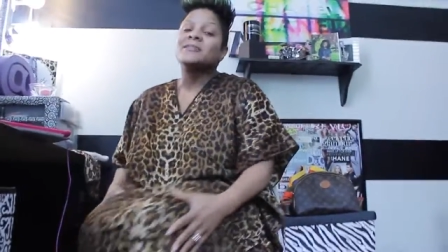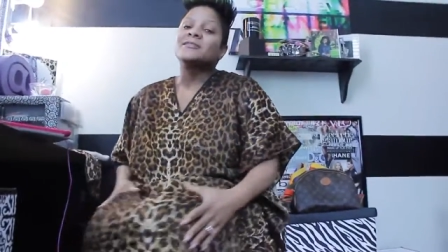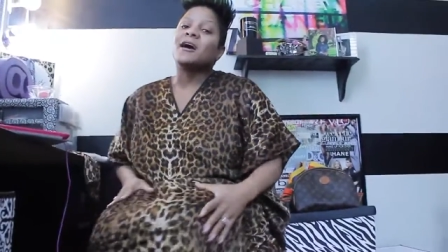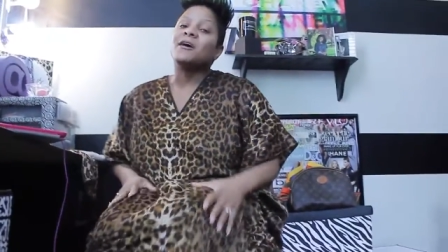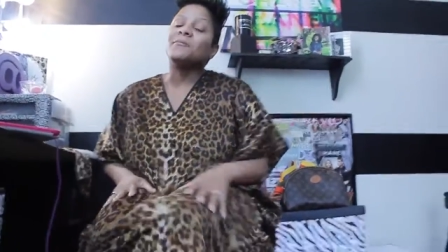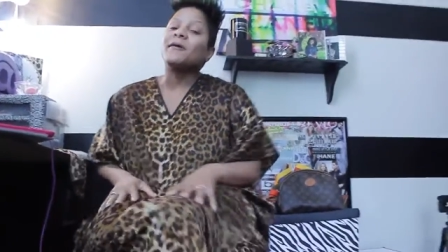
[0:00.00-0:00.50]

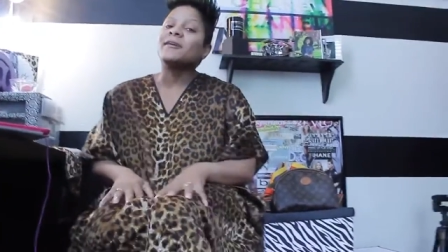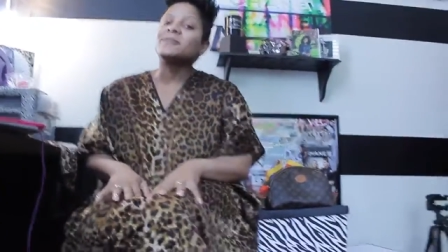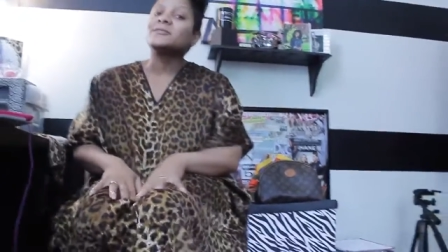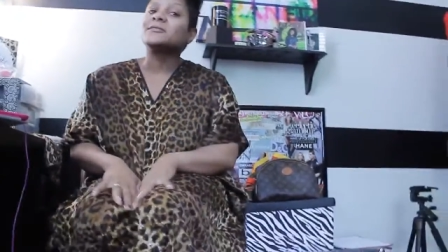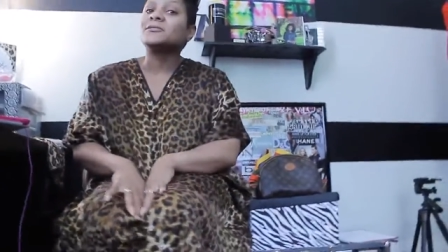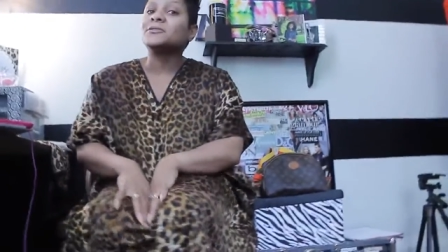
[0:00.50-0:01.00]
So I hope I
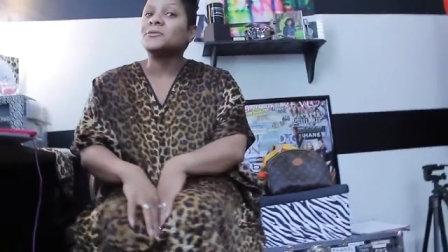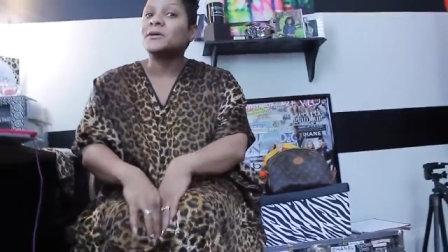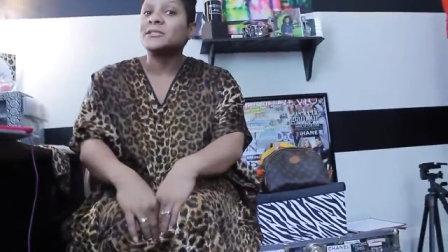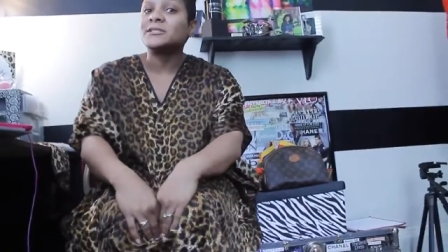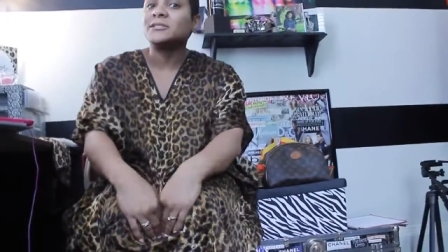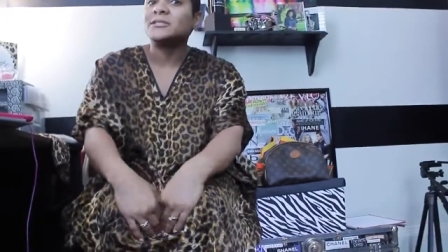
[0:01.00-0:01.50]
answered your
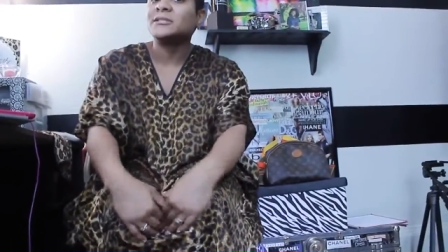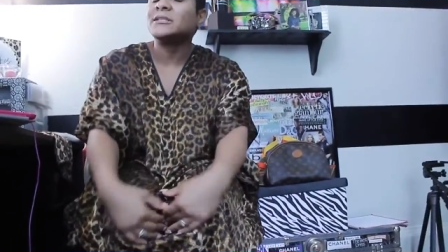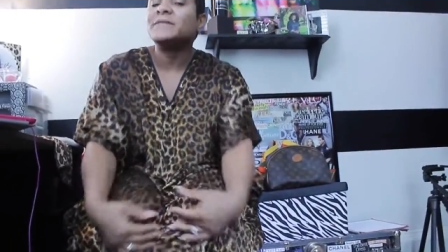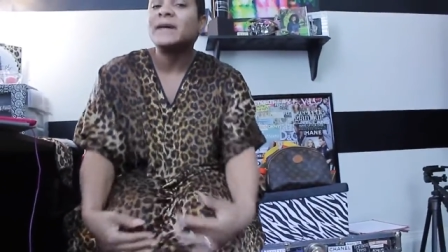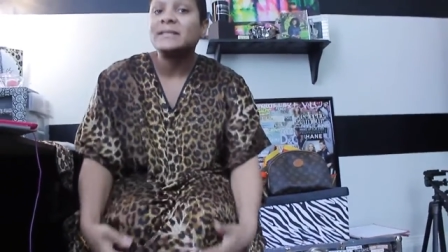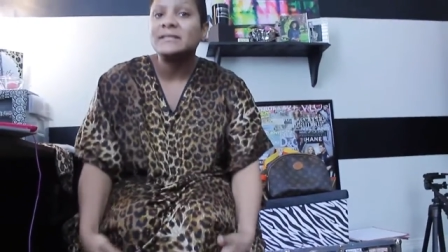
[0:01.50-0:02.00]
question. And
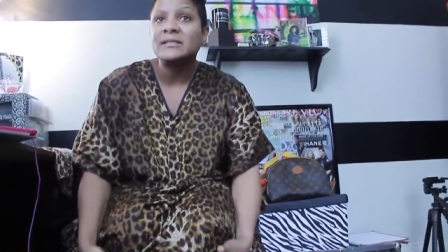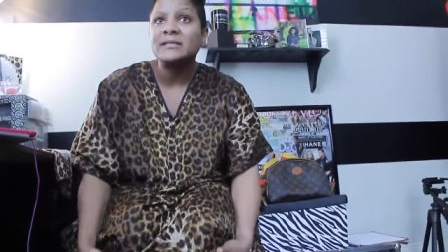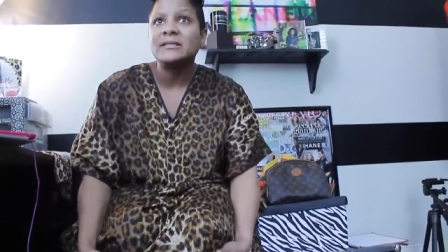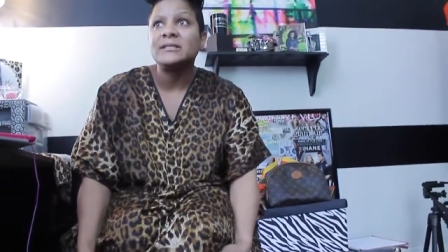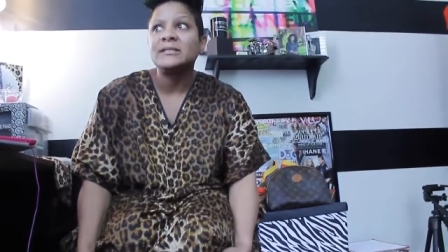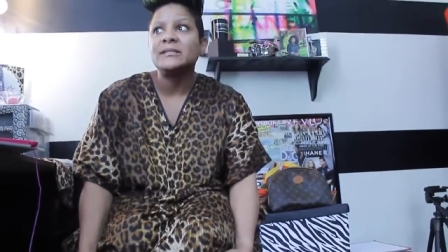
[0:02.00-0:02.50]
if I
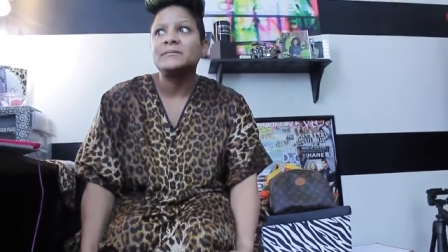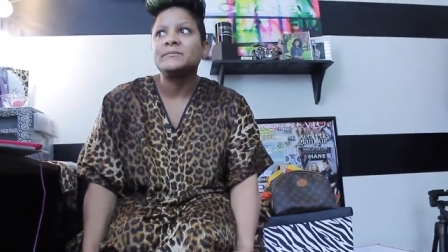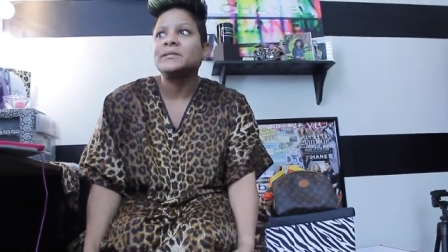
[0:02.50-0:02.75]
didn't,